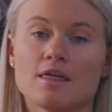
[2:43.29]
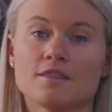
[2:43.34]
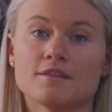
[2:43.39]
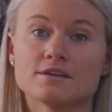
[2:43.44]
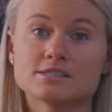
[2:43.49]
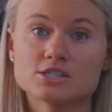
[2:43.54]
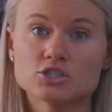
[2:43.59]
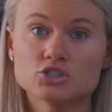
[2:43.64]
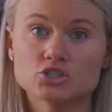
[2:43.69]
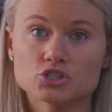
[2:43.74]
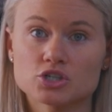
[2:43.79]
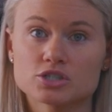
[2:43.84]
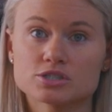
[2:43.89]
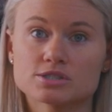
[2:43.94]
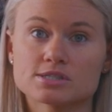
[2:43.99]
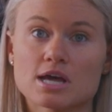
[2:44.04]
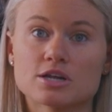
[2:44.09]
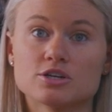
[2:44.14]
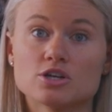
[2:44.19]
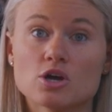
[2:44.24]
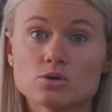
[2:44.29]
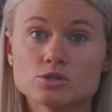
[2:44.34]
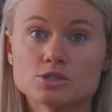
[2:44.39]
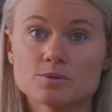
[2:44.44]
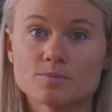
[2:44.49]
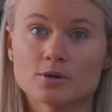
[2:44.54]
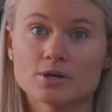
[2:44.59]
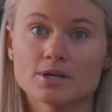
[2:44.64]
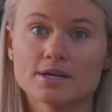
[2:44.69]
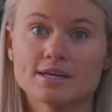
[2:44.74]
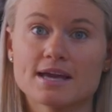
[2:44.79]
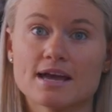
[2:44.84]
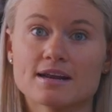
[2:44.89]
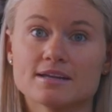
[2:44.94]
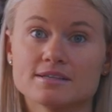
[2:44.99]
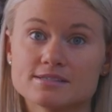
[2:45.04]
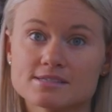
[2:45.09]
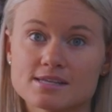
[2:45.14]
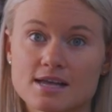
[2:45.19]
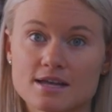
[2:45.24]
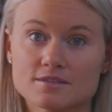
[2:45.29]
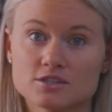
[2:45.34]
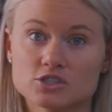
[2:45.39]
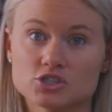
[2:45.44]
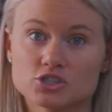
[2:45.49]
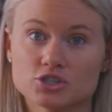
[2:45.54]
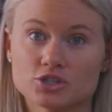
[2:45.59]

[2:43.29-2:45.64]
This ensures that no debris get inside the